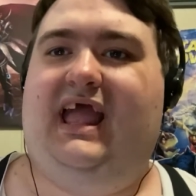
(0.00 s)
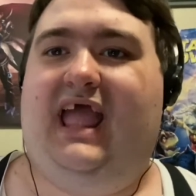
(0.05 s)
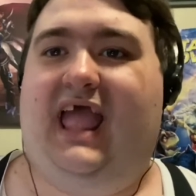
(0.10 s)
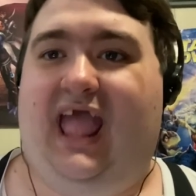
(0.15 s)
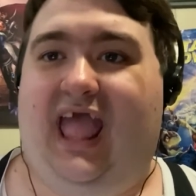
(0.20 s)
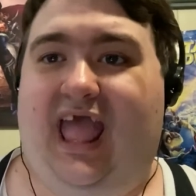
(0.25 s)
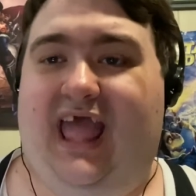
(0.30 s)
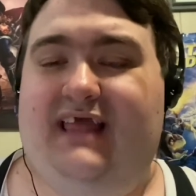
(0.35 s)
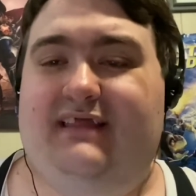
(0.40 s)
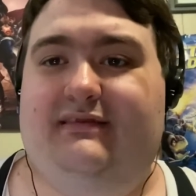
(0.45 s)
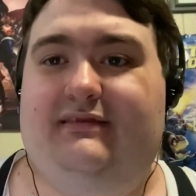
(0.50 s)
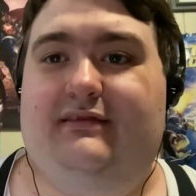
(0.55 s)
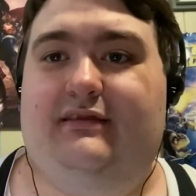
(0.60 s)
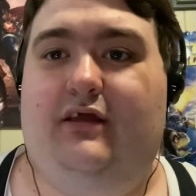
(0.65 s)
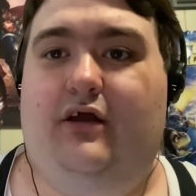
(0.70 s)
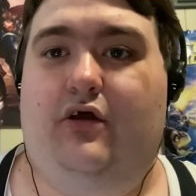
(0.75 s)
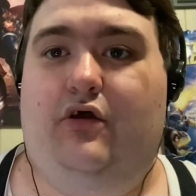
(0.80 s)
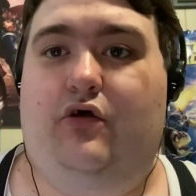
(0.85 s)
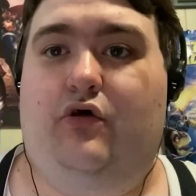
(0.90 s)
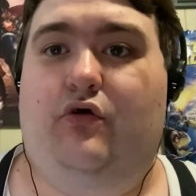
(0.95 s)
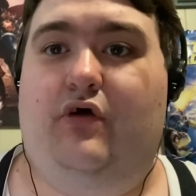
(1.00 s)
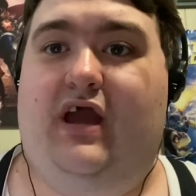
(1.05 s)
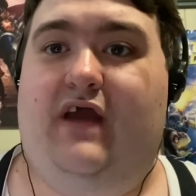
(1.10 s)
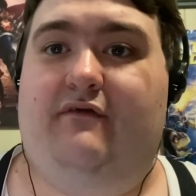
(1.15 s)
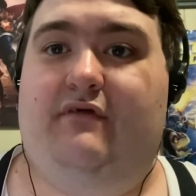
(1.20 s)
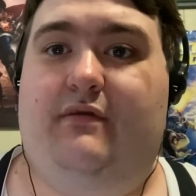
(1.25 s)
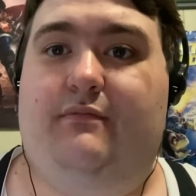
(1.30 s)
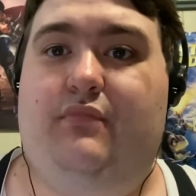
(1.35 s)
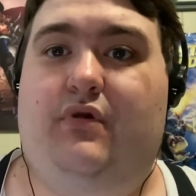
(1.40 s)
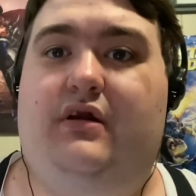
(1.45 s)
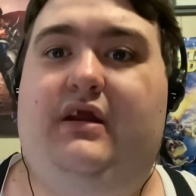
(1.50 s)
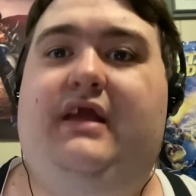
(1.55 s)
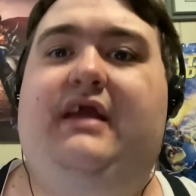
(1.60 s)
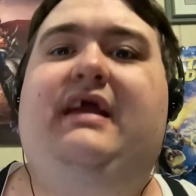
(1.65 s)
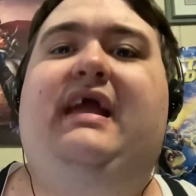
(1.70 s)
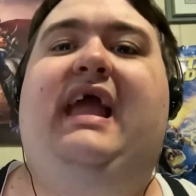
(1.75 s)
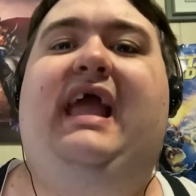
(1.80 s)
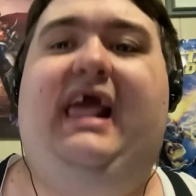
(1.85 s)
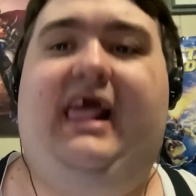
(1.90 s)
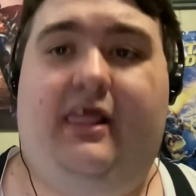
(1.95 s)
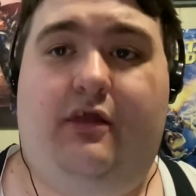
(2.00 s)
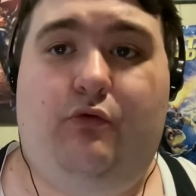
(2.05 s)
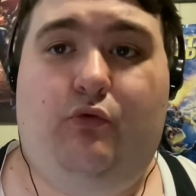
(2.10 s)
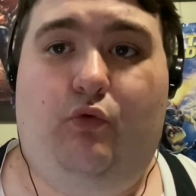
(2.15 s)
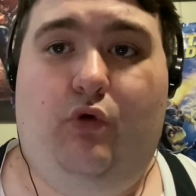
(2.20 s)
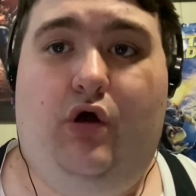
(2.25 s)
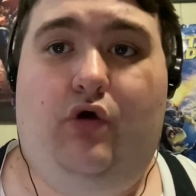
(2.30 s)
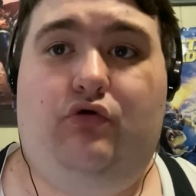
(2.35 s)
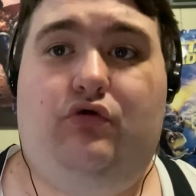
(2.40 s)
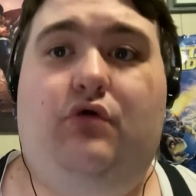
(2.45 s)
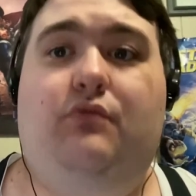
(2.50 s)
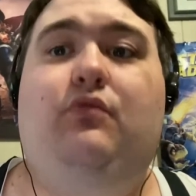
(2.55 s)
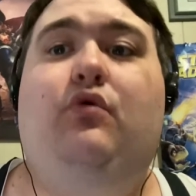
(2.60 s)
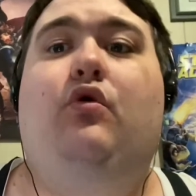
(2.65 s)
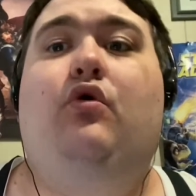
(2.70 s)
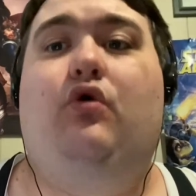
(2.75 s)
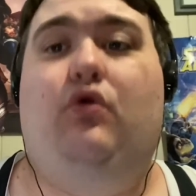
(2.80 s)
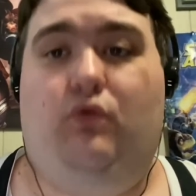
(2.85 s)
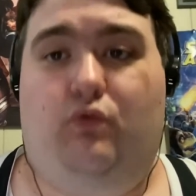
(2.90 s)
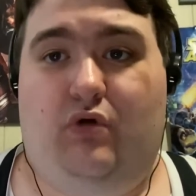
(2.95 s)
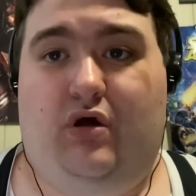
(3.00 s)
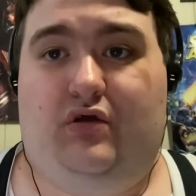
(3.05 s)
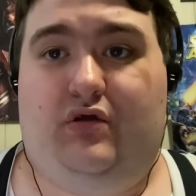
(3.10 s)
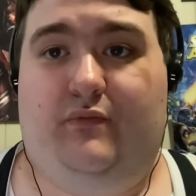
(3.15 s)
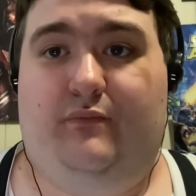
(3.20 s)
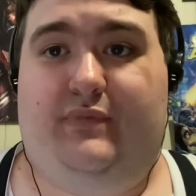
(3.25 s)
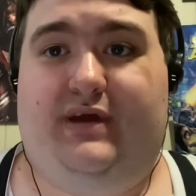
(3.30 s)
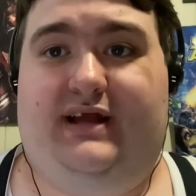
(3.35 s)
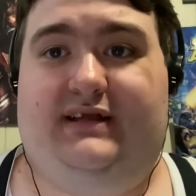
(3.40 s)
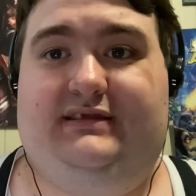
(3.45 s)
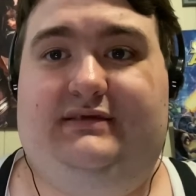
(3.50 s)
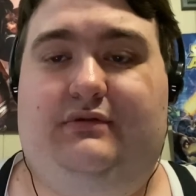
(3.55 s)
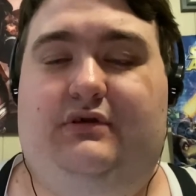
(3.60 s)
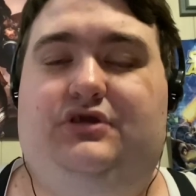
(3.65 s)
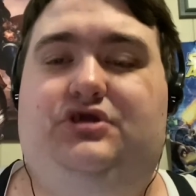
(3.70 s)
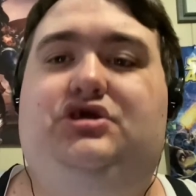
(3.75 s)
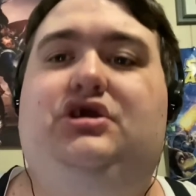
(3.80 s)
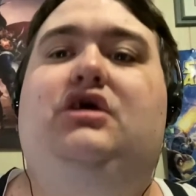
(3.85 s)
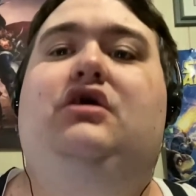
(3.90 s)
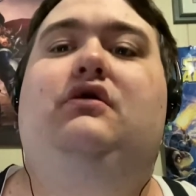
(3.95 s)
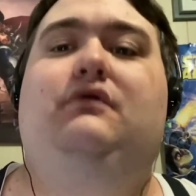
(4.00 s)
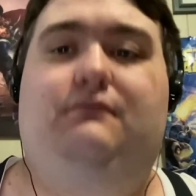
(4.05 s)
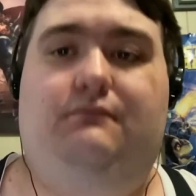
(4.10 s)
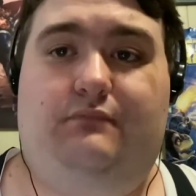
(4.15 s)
Hello everybody, and welcome or welcome back to my channel.